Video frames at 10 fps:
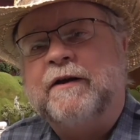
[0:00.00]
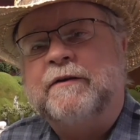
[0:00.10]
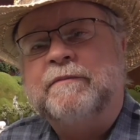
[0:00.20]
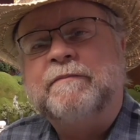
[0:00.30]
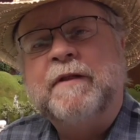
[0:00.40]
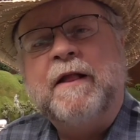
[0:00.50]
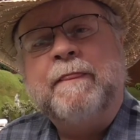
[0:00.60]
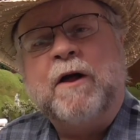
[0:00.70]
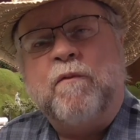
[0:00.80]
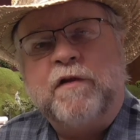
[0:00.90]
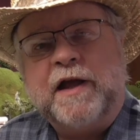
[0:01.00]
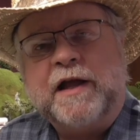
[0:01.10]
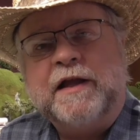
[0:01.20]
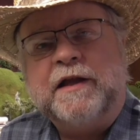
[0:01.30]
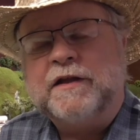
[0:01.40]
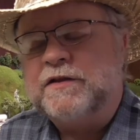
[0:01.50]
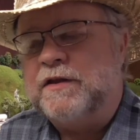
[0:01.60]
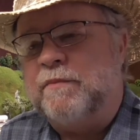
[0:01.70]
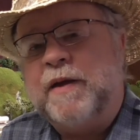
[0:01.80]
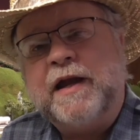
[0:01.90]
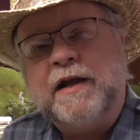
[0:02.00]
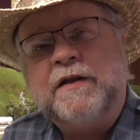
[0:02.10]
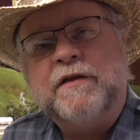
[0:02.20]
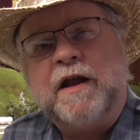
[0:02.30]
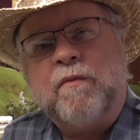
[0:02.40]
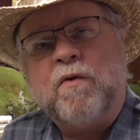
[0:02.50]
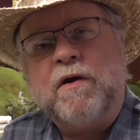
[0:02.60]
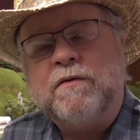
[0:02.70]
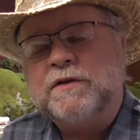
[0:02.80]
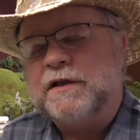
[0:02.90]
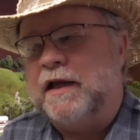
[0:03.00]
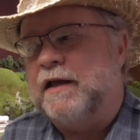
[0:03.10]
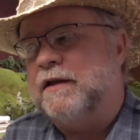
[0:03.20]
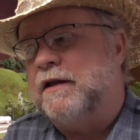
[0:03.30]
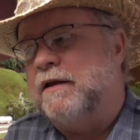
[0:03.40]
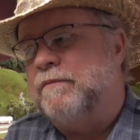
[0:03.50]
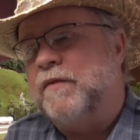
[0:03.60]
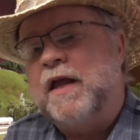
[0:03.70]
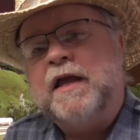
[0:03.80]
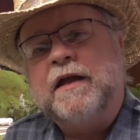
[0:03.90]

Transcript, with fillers: Um, hopefully I can get the paint in that I want and um,